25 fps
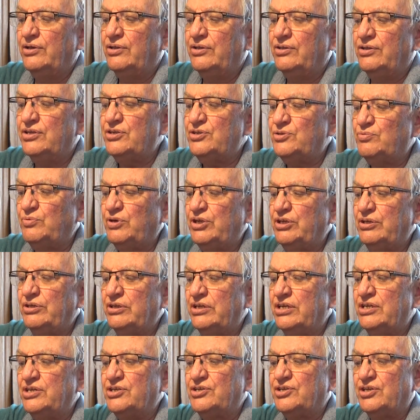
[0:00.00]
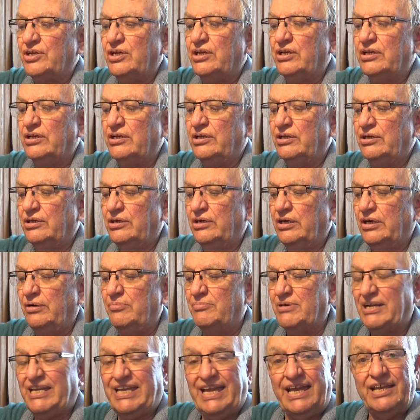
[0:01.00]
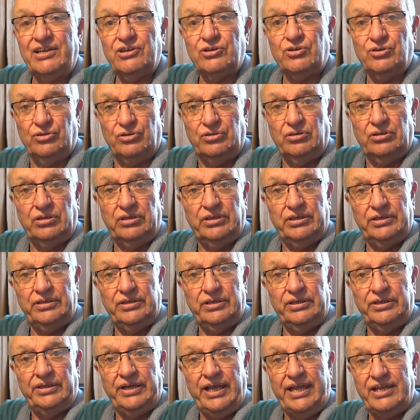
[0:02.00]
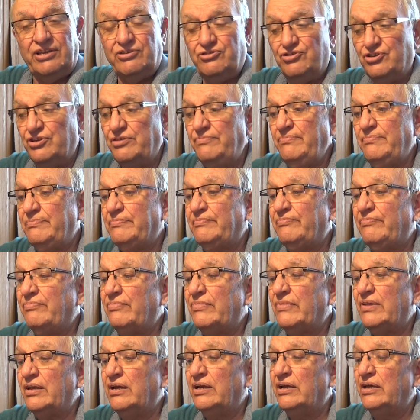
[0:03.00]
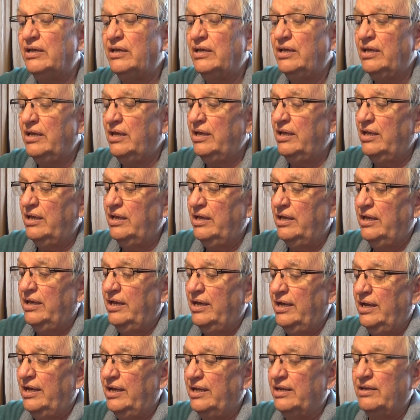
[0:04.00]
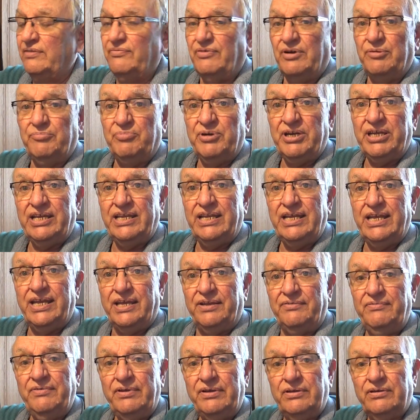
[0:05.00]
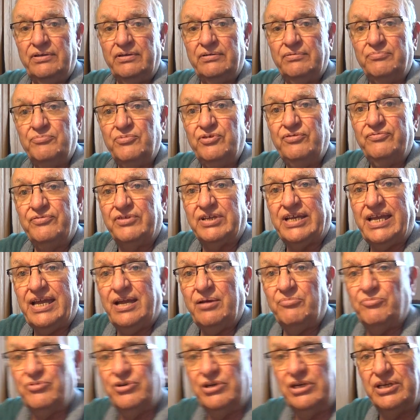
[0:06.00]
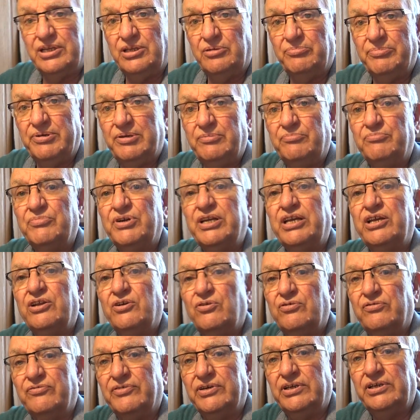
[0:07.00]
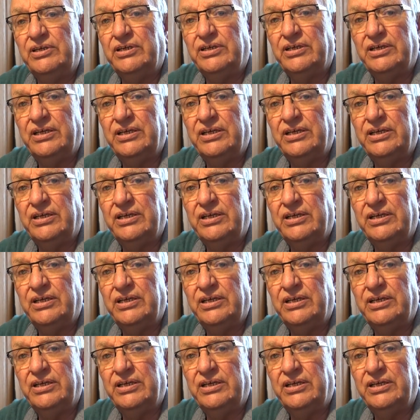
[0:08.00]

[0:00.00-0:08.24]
this one is a mechanical engine. And if I bring it in, move the camera a little bit and bring it over,